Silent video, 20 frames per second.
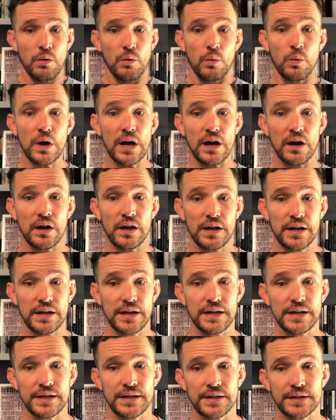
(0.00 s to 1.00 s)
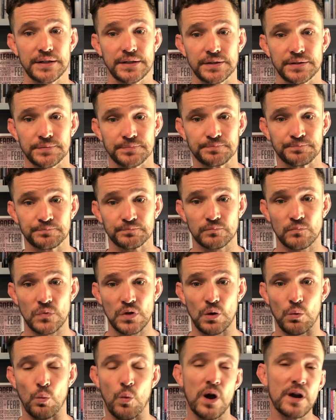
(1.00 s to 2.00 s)
Well,
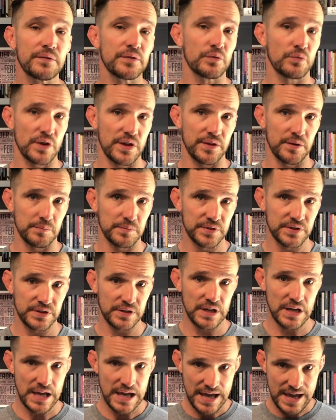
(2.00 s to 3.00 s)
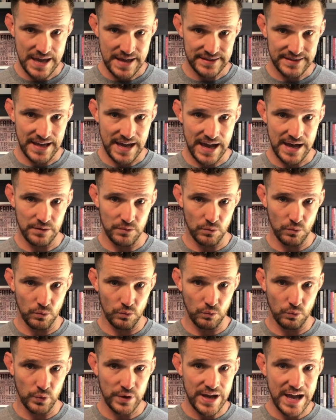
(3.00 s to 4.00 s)
one of the rhythms that
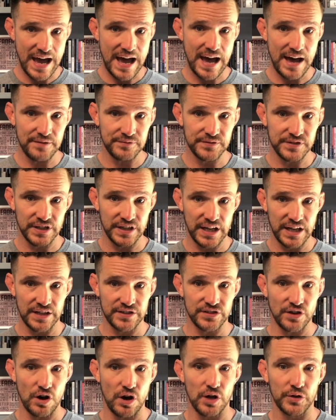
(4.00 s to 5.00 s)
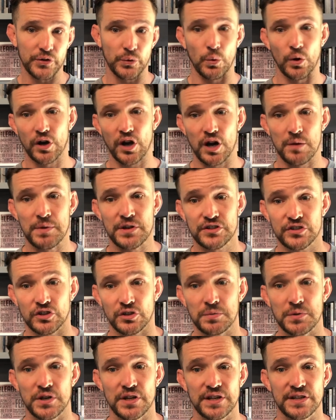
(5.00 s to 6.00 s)
we have to get us all to work on our
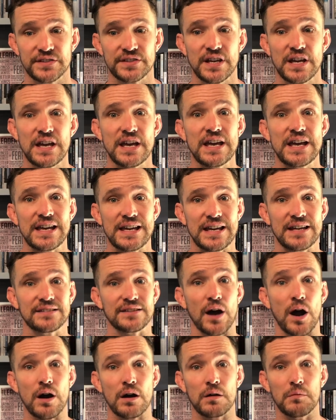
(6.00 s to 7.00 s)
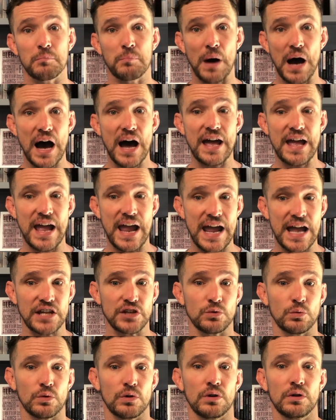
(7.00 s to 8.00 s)
missional communities is our
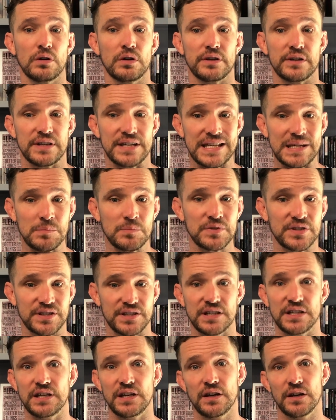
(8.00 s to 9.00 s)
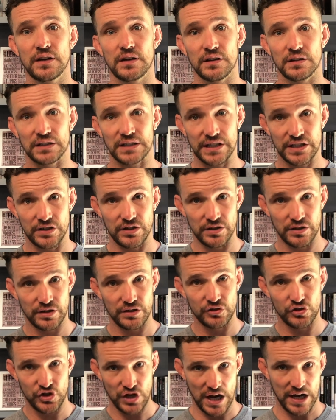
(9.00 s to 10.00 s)
biannual MC Leader
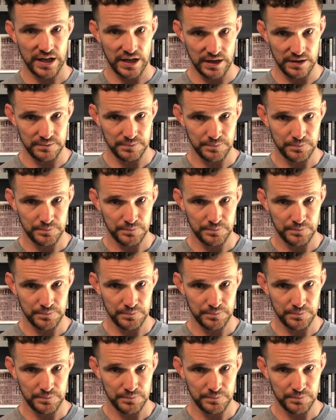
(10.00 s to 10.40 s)
Check-In.